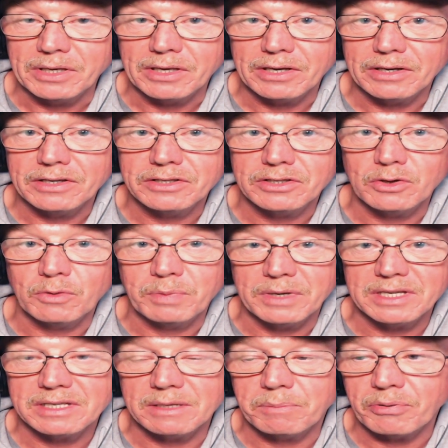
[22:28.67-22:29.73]
because you'll
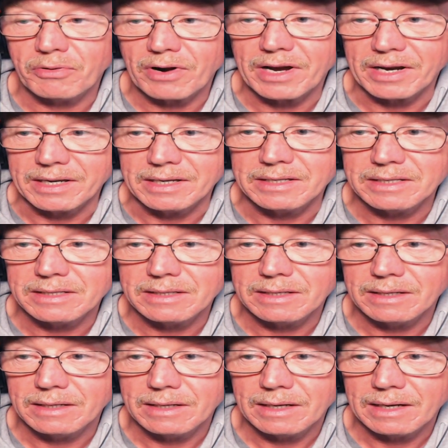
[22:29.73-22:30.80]
be
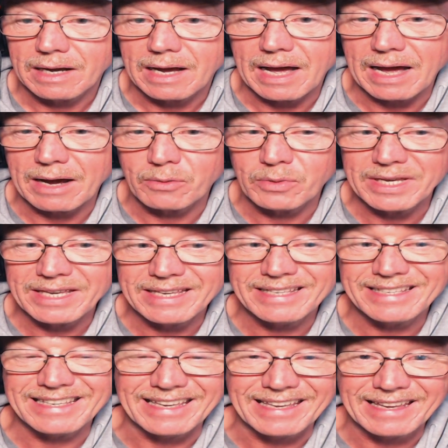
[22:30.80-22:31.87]
surprised how
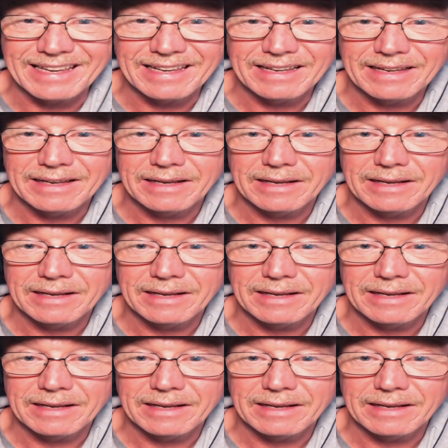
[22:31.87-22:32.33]
easy